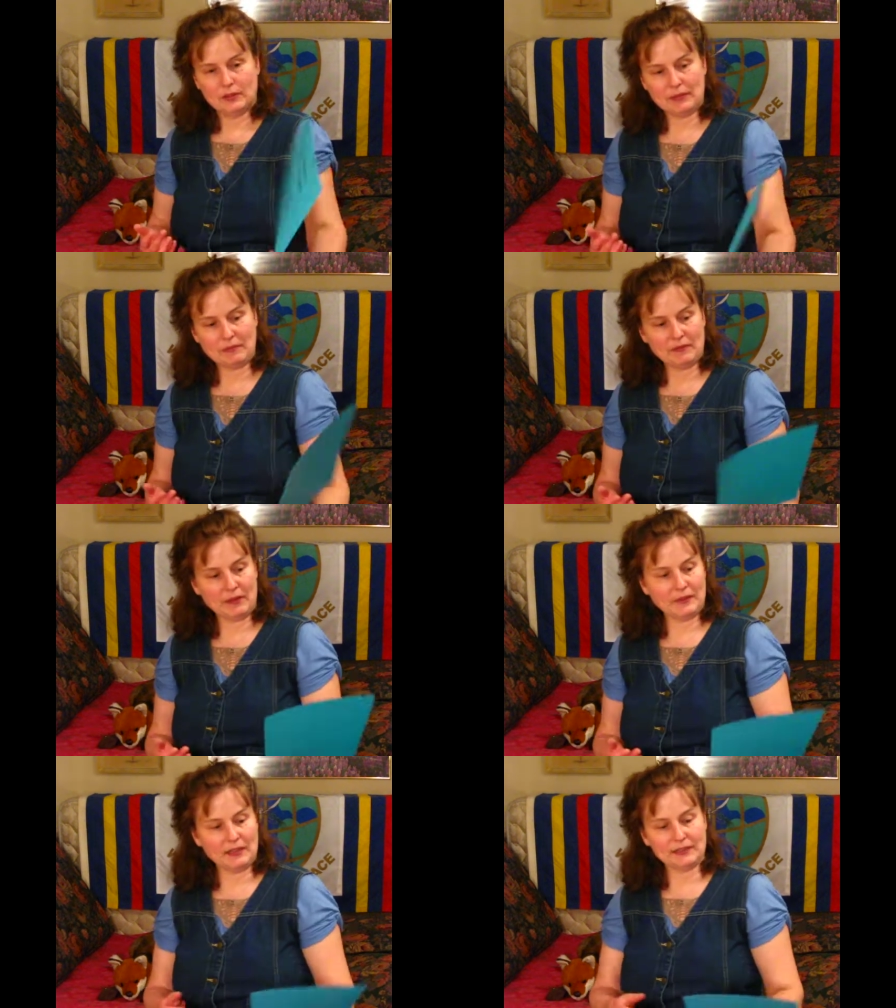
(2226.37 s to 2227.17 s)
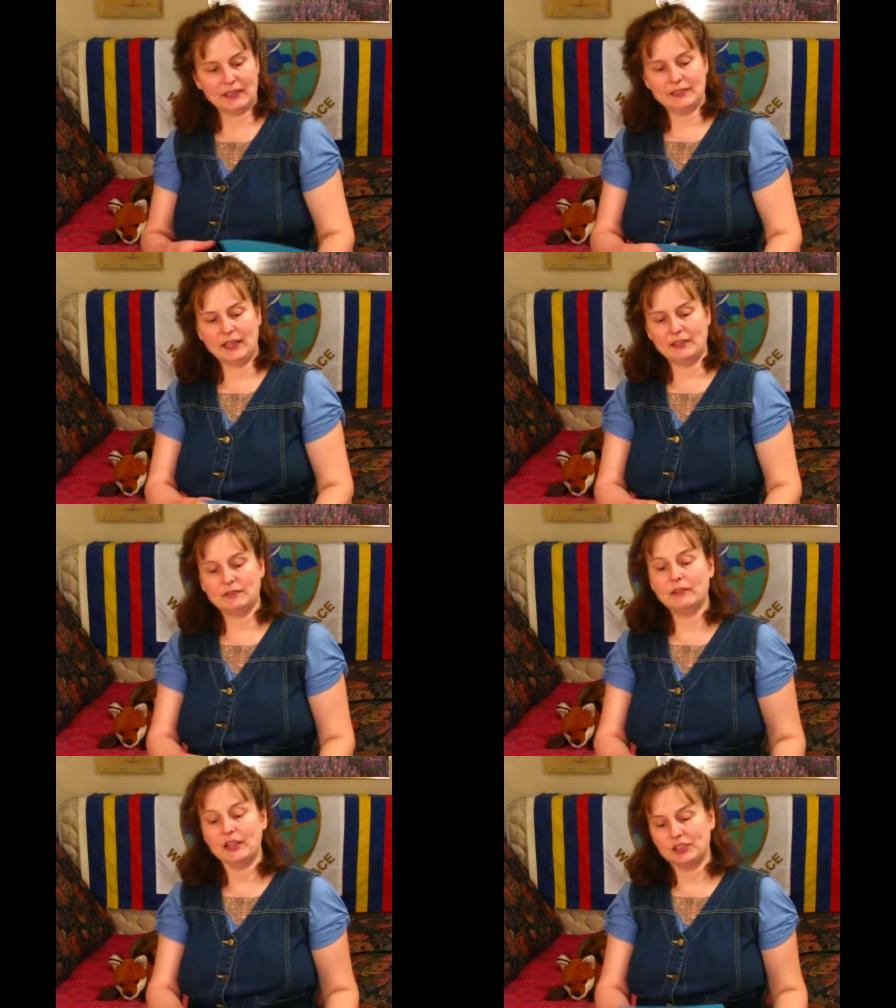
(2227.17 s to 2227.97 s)
some of the things I said.
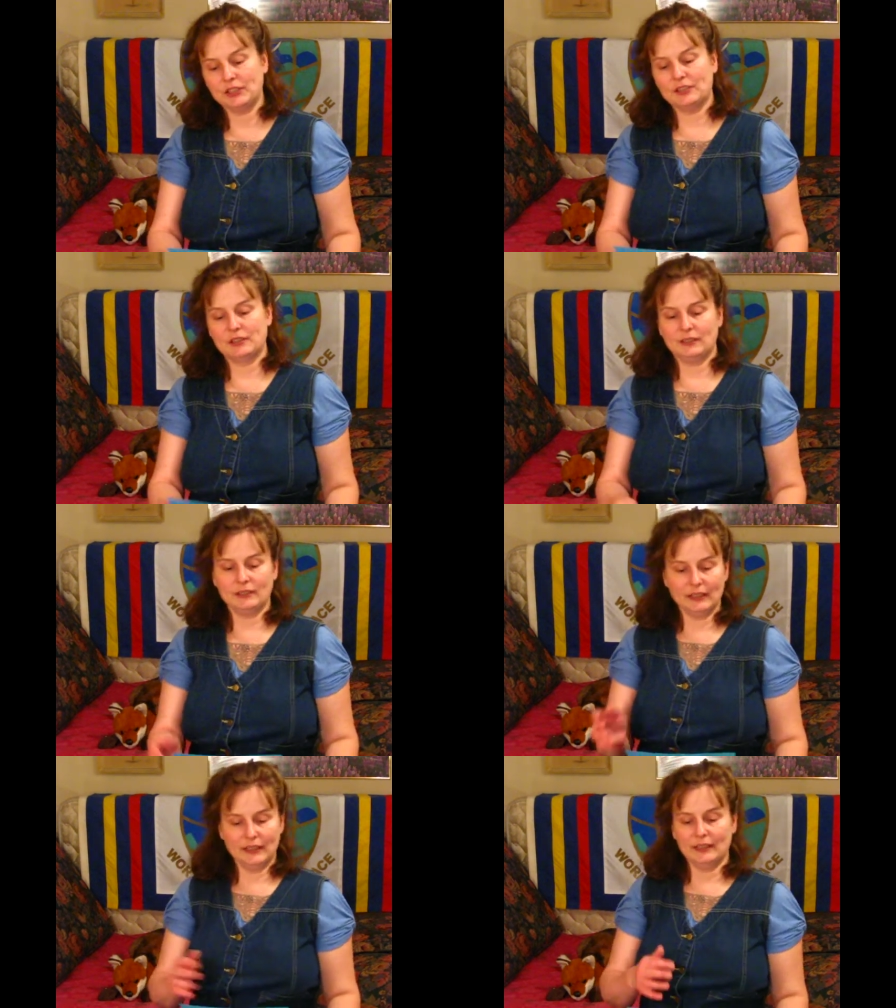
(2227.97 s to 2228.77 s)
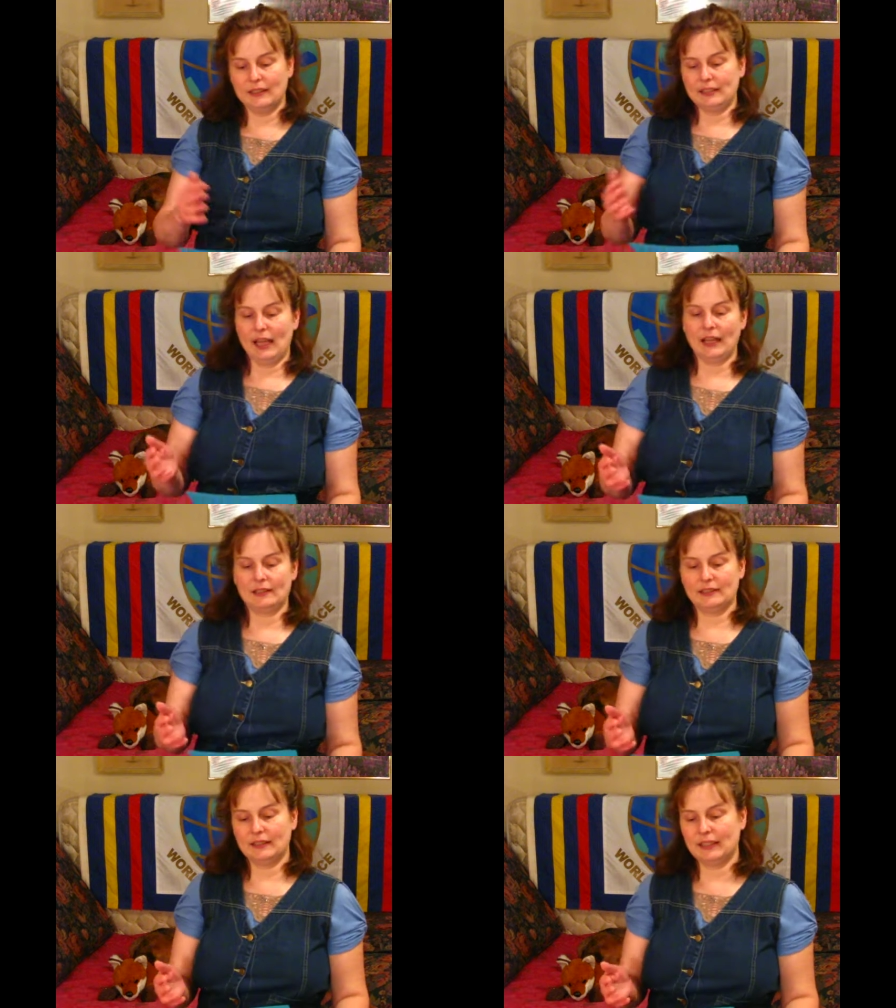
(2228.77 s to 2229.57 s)
Russia's legal attacks,
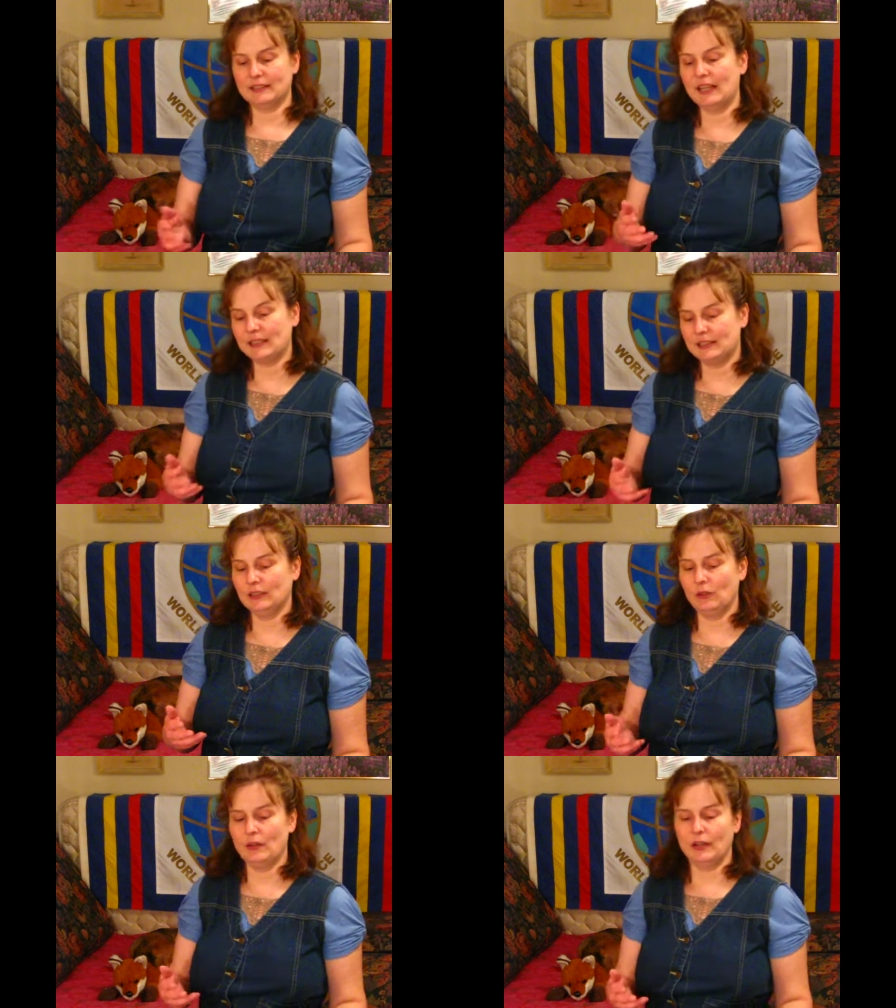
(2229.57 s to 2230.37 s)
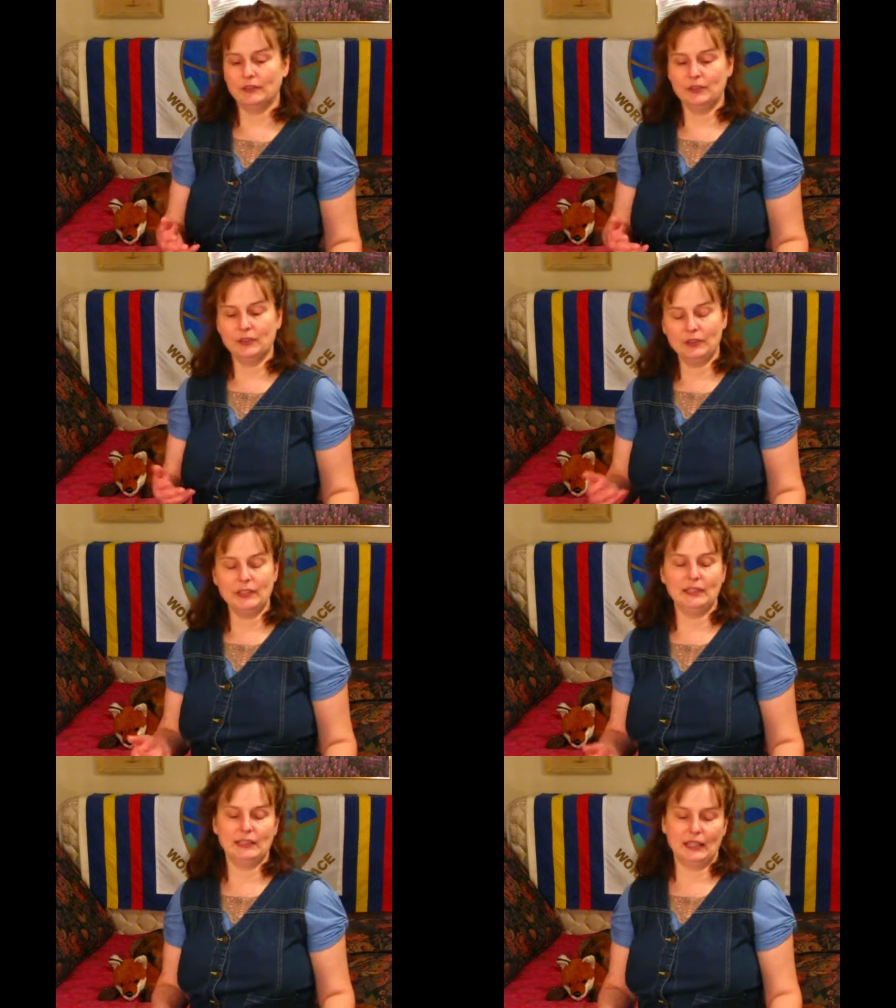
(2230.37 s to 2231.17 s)
like attacks in law on the
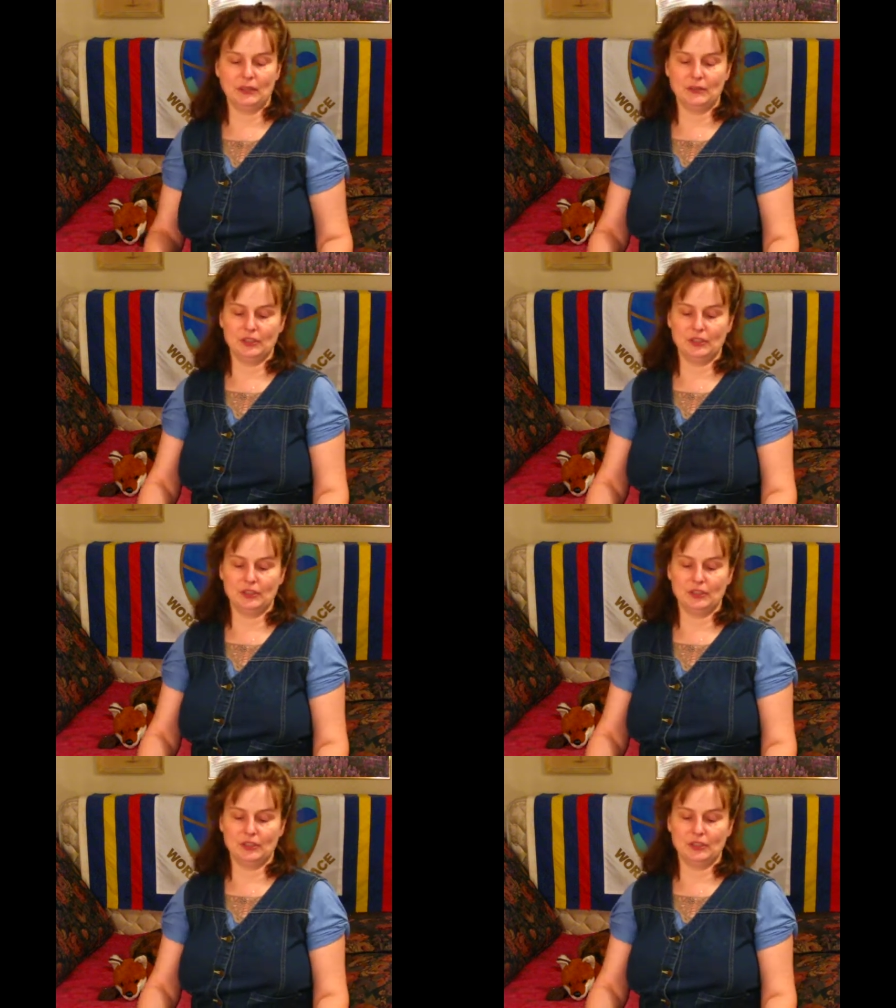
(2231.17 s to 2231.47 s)
Ukrainian language.